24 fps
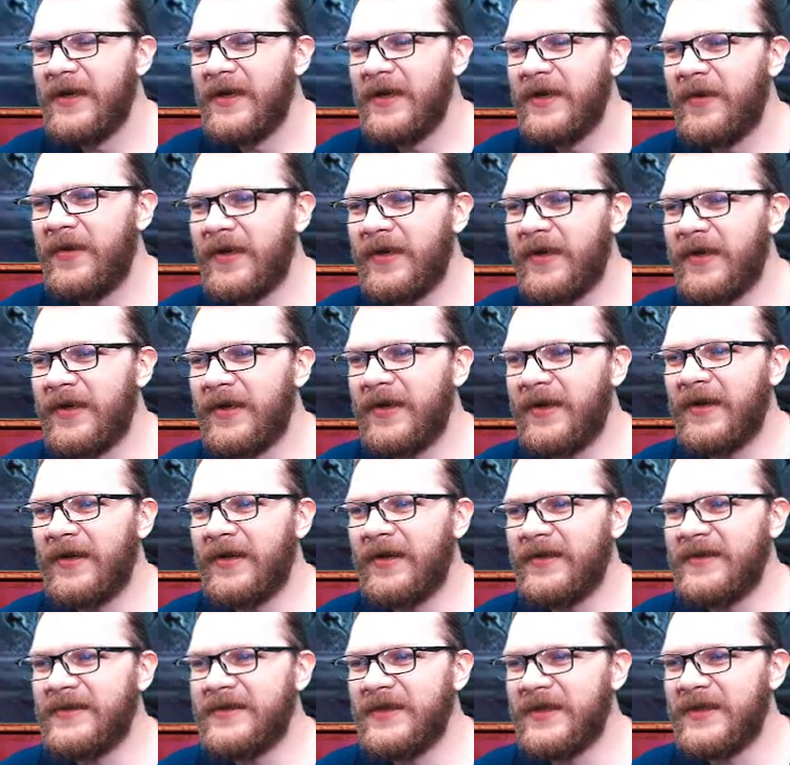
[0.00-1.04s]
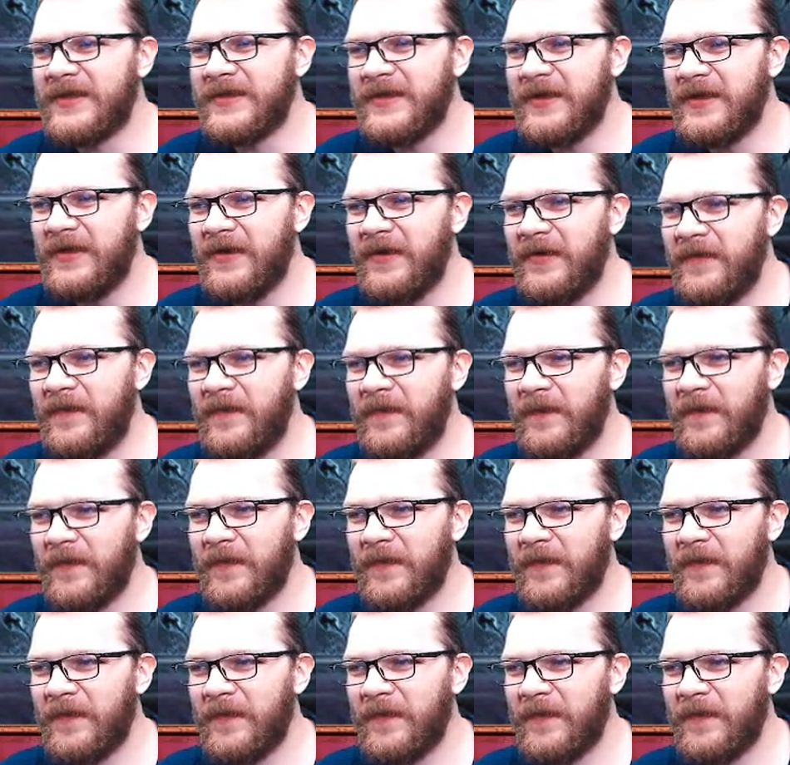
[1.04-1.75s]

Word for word: But uh, it's just, you know,